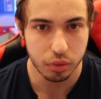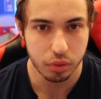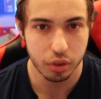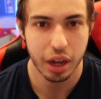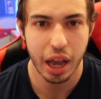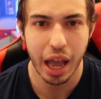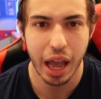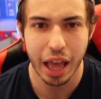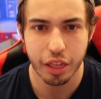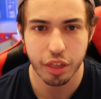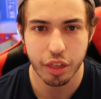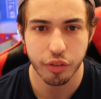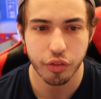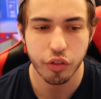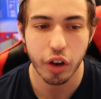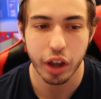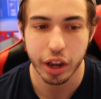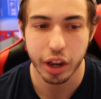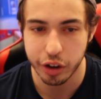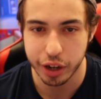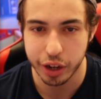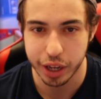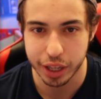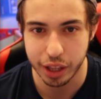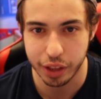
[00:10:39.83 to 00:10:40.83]
as of
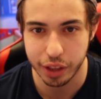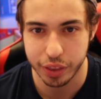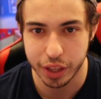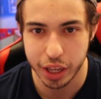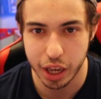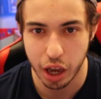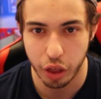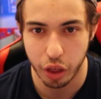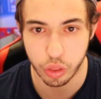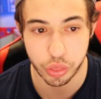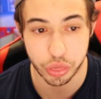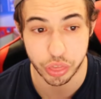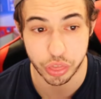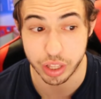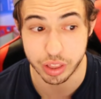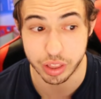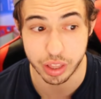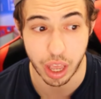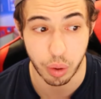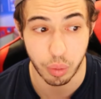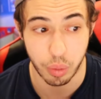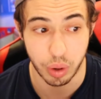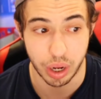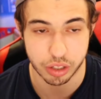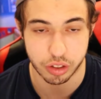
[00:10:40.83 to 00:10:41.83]
lately. And then the other thing that
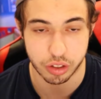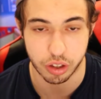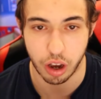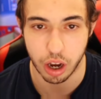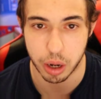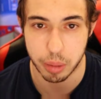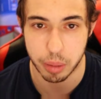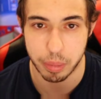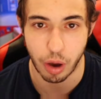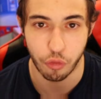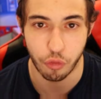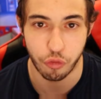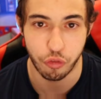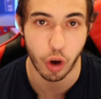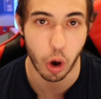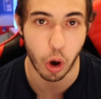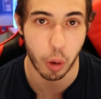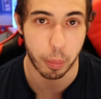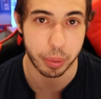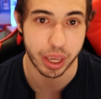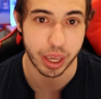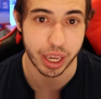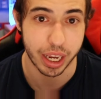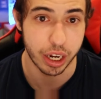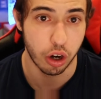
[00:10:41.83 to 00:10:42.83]
I want to talk about,
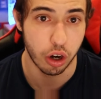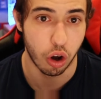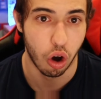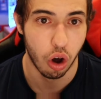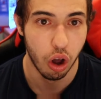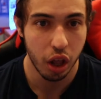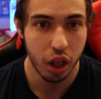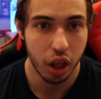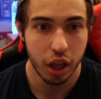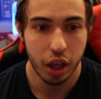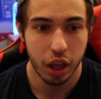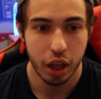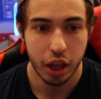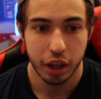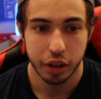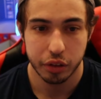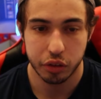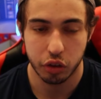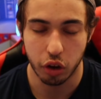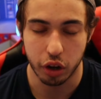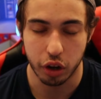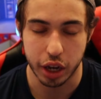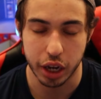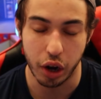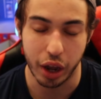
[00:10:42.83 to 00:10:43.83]
Filip Chytil. It's
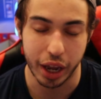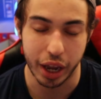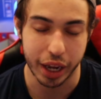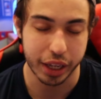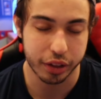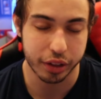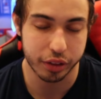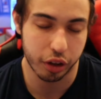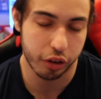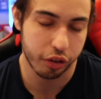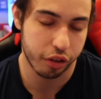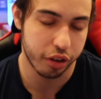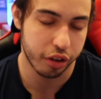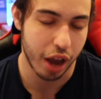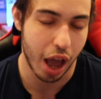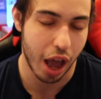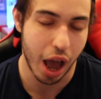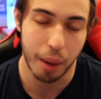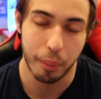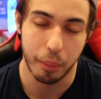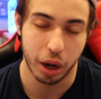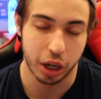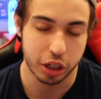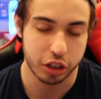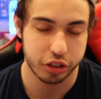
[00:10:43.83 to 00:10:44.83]
looking like there's
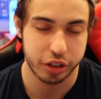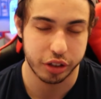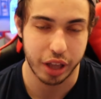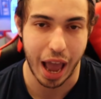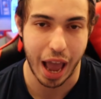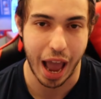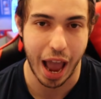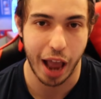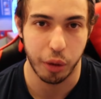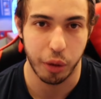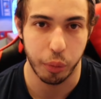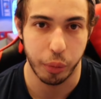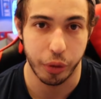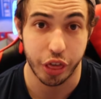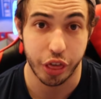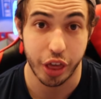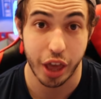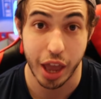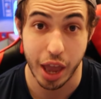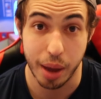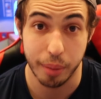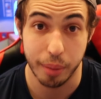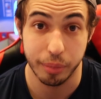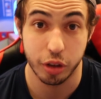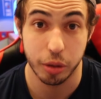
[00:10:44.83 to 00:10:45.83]
not much to add with
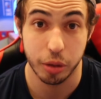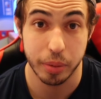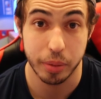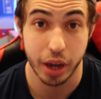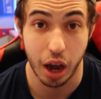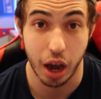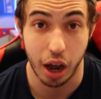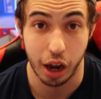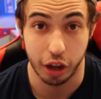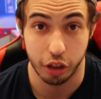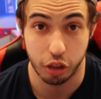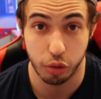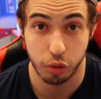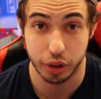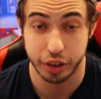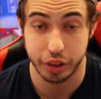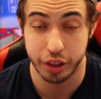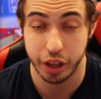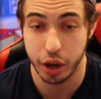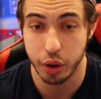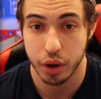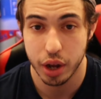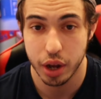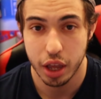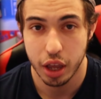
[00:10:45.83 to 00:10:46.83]
him, to be honest with
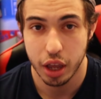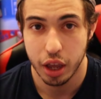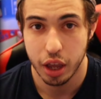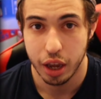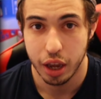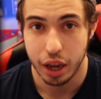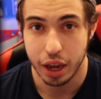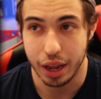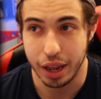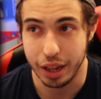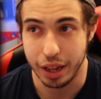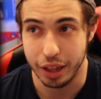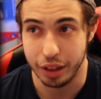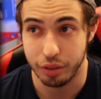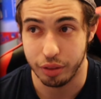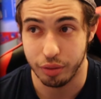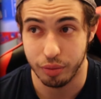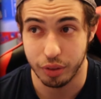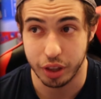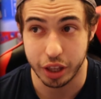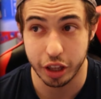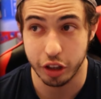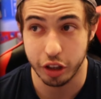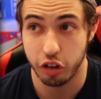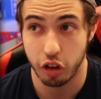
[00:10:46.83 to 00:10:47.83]
you it
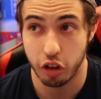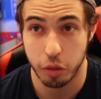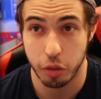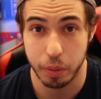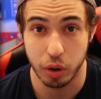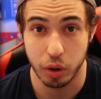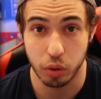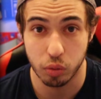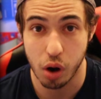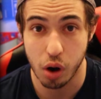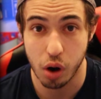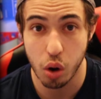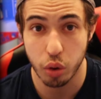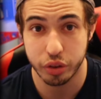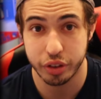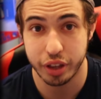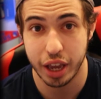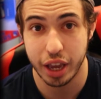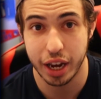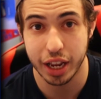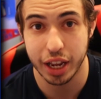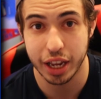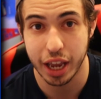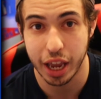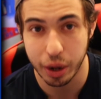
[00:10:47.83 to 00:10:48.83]
he's just been
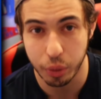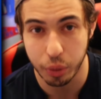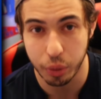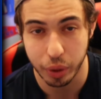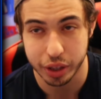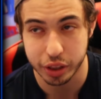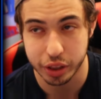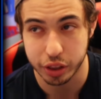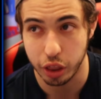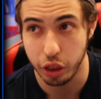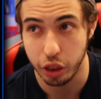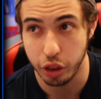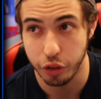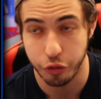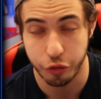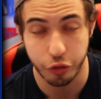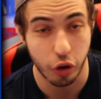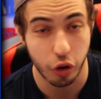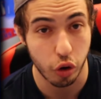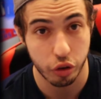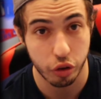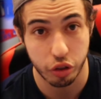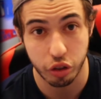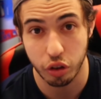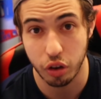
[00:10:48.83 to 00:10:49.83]
rotating in with the
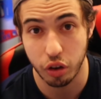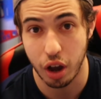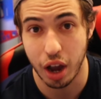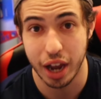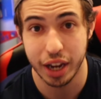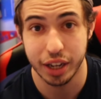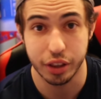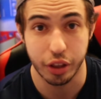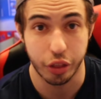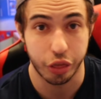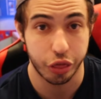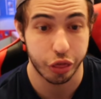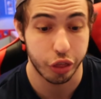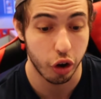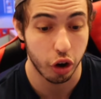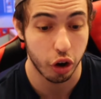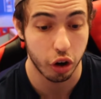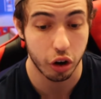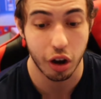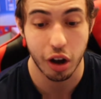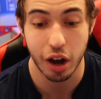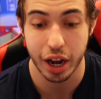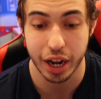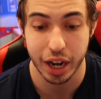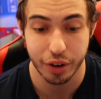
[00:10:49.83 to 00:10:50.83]
first line, the third
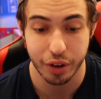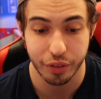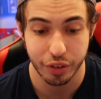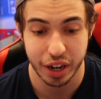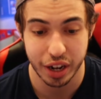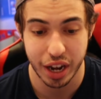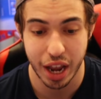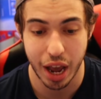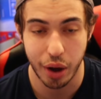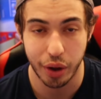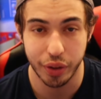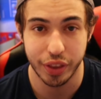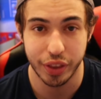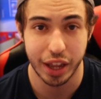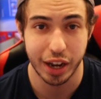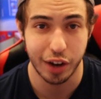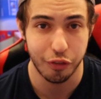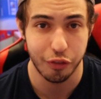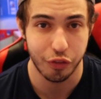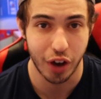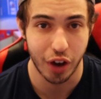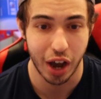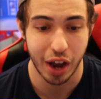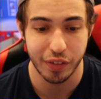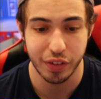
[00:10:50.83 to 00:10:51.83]
line every now and then
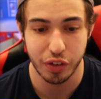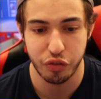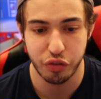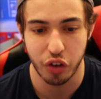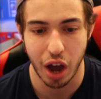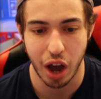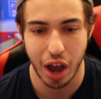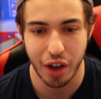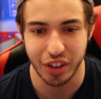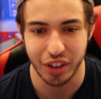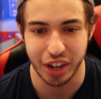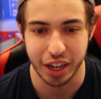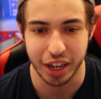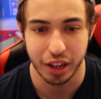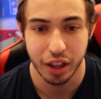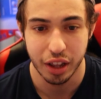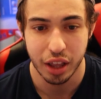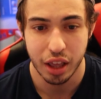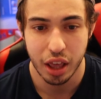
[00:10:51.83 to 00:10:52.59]
at 5v5 and it